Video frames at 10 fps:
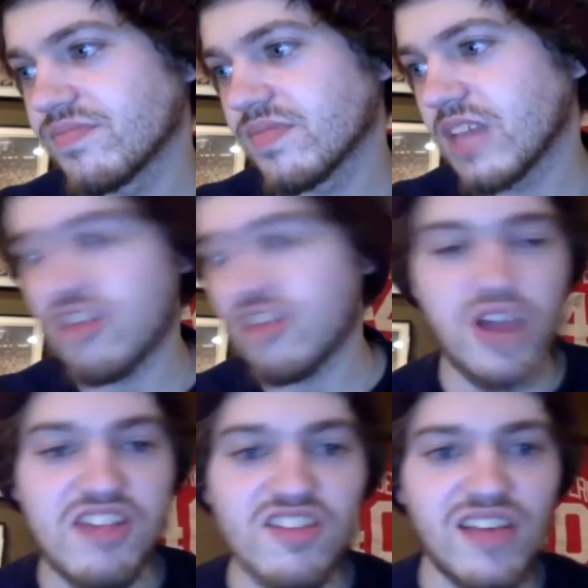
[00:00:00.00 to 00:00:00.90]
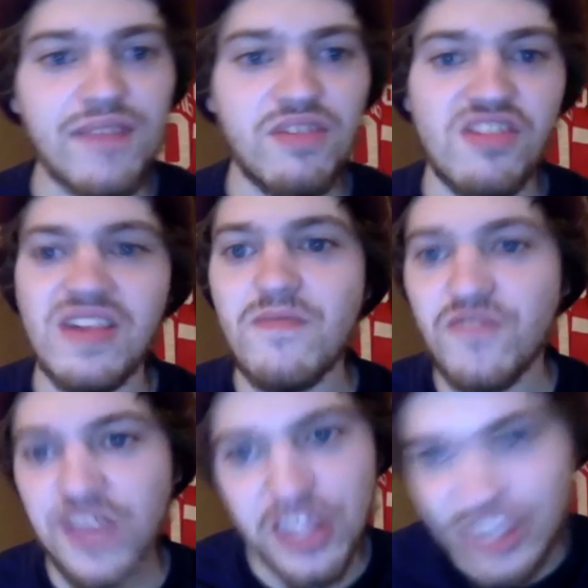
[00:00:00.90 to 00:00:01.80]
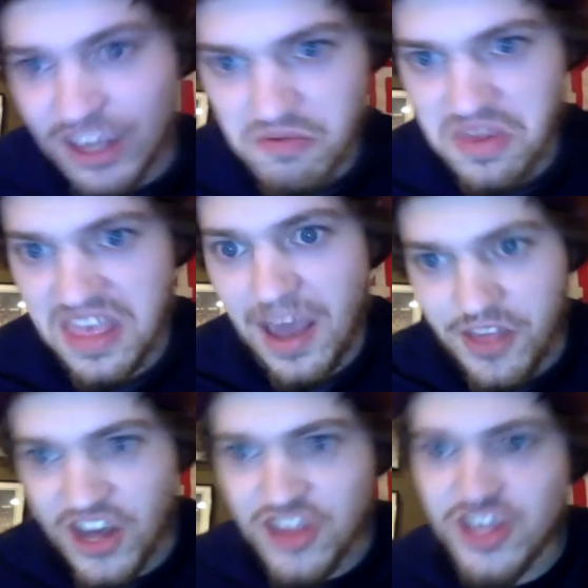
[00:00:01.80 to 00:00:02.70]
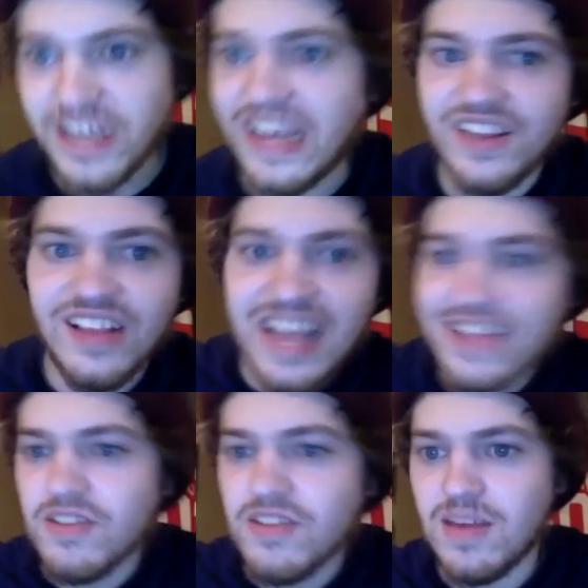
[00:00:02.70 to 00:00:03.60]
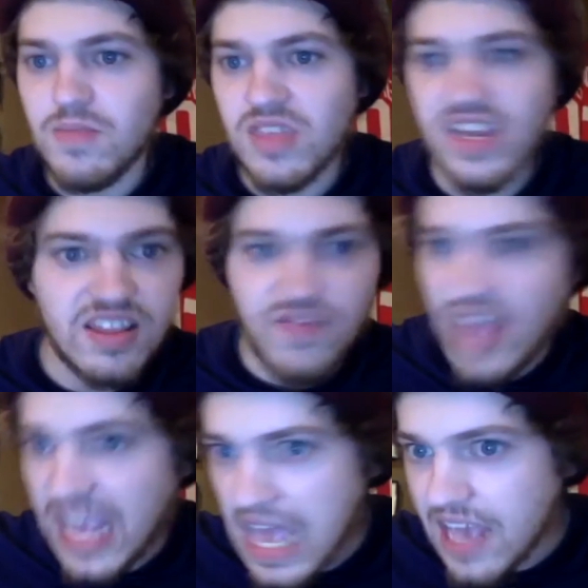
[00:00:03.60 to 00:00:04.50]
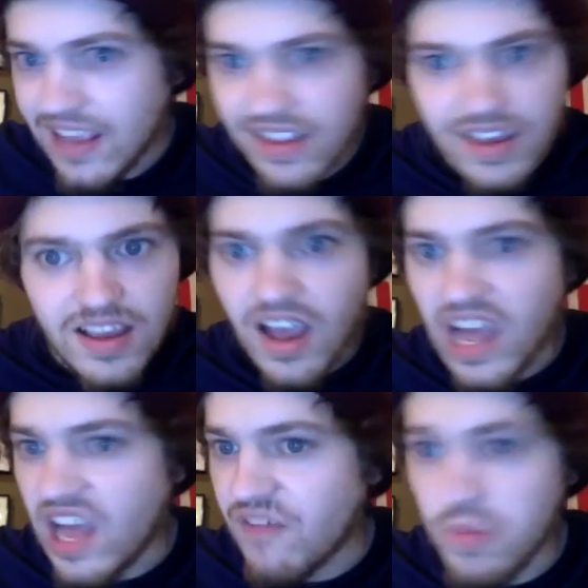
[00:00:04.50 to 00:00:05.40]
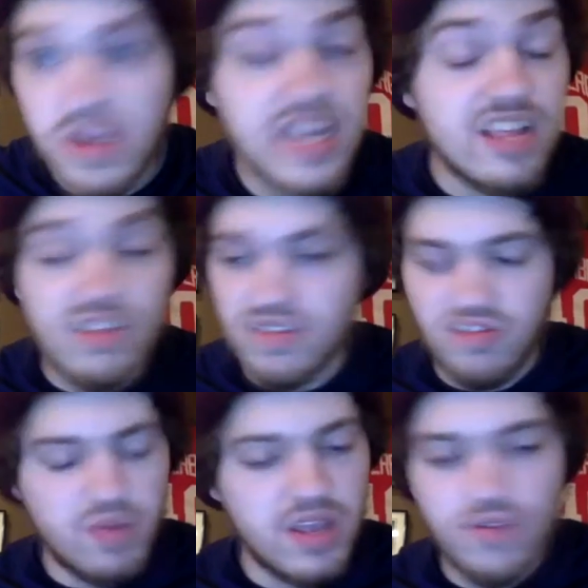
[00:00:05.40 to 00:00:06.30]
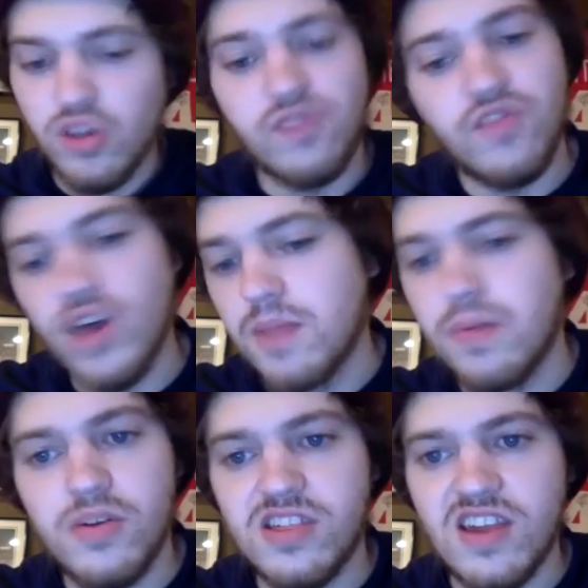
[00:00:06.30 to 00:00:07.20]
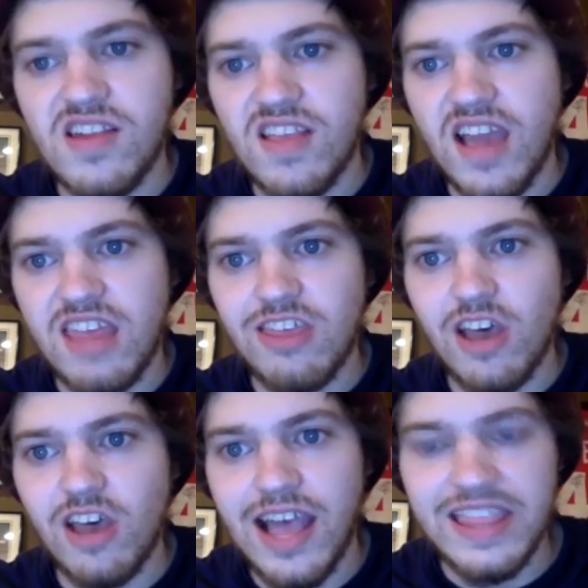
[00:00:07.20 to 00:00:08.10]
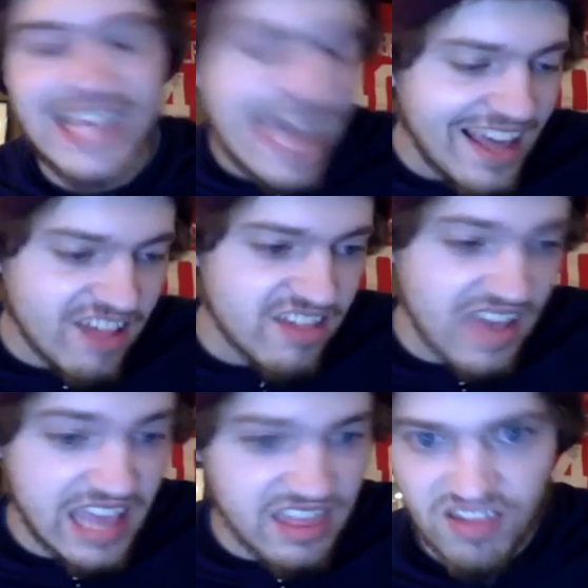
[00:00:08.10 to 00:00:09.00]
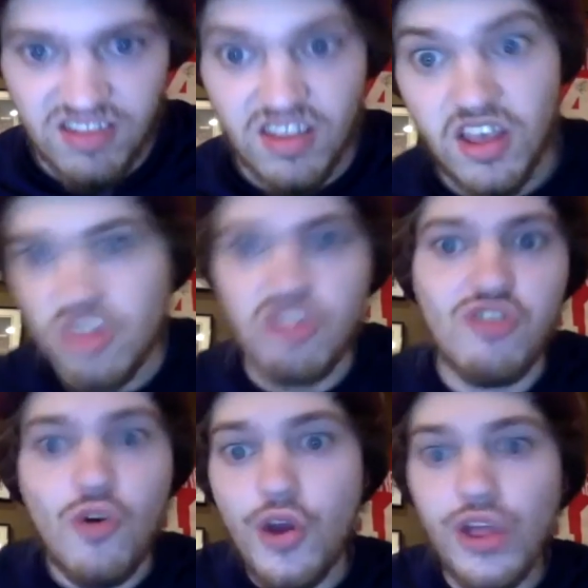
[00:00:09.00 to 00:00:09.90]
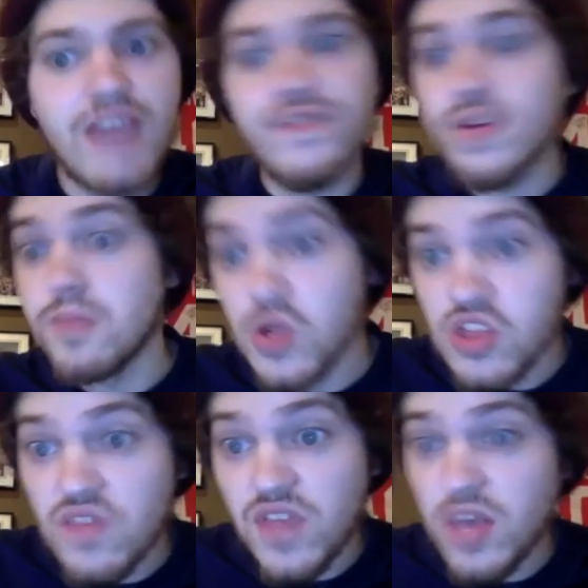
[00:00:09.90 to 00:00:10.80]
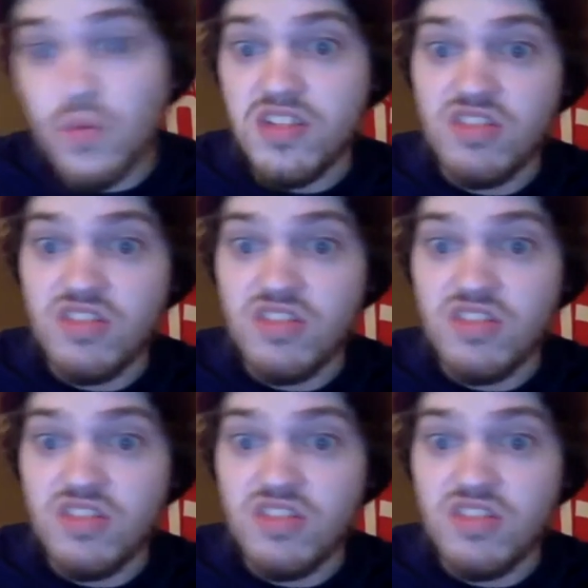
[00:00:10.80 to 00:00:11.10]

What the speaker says: express a lot of the same feelings without touching on a lot of the same things if I can. For me, it's been a really fun postseason. I thought on the AL side, the storyline for most of it was the